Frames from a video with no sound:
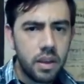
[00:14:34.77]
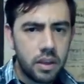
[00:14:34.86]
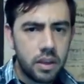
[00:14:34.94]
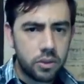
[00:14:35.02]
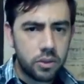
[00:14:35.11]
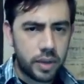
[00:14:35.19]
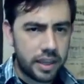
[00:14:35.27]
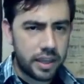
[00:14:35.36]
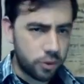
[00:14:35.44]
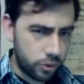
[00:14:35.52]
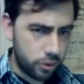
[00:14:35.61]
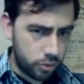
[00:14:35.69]
So he's
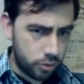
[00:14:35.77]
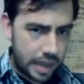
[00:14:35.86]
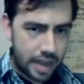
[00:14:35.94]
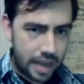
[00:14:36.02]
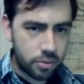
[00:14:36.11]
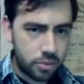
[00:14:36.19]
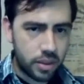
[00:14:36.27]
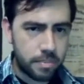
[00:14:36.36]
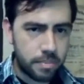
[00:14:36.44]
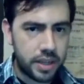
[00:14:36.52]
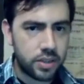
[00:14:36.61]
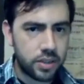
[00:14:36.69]
going to capture the
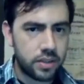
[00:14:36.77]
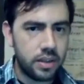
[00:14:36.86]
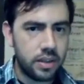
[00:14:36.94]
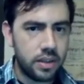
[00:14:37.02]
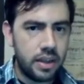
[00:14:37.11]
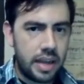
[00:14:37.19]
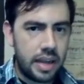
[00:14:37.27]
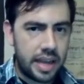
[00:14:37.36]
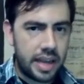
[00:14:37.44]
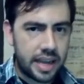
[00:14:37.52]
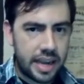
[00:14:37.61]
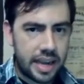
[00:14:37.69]
bishop. I
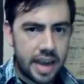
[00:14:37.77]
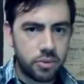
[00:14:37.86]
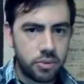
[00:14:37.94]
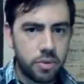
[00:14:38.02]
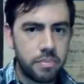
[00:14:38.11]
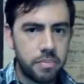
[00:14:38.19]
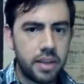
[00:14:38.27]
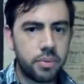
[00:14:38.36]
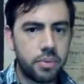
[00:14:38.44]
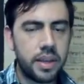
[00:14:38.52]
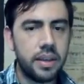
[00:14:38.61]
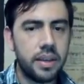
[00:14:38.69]
can capture on
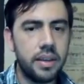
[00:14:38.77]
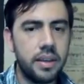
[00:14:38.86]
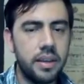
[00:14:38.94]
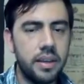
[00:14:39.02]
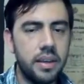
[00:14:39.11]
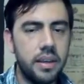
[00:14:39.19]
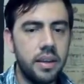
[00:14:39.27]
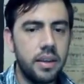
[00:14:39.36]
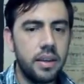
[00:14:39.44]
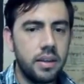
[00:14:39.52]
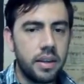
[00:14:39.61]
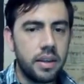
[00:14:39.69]
b3.
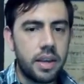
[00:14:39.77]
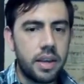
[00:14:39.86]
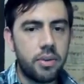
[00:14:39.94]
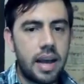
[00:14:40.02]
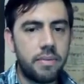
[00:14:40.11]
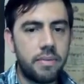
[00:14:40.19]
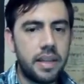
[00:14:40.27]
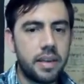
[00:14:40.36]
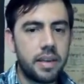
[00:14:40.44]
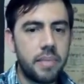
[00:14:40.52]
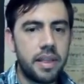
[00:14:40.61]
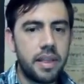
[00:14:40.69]
He don't have the
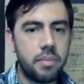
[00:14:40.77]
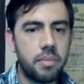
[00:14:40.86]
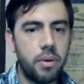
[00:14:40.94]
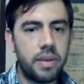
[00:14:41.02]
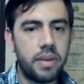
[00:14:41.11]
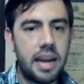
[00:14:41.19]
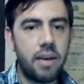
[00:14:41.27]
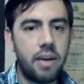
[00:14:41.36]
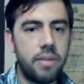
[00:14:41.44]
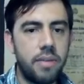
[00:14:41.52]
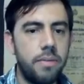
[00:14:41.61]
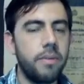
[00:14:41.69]
intermediate move, and now
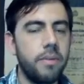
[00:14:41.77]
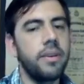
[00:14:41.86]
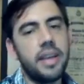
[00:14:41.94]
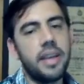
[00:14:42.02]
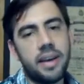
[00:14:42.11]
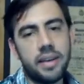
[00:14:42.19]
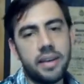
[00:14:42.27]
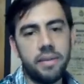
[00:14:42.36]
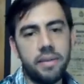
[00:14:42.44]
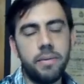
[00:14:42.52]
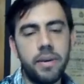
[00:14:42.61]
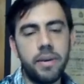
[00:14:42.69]
he
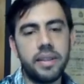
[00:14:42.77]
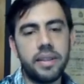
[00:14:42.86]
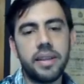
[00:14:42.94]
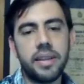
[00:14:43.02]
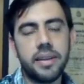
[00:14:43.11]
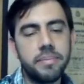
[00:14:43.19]
fall in the